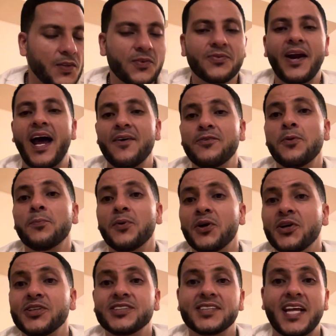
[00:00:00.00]

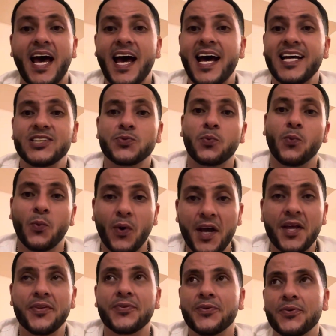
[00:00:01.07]
Gravenberch that has
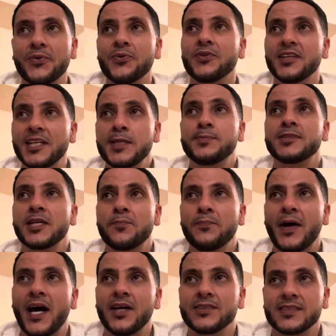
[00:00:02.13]
went through leaps and
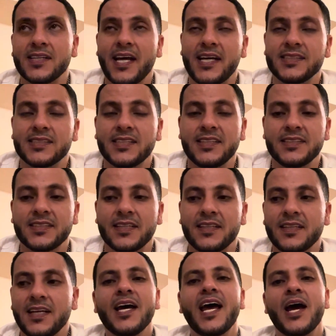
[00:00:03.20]
bounds last season.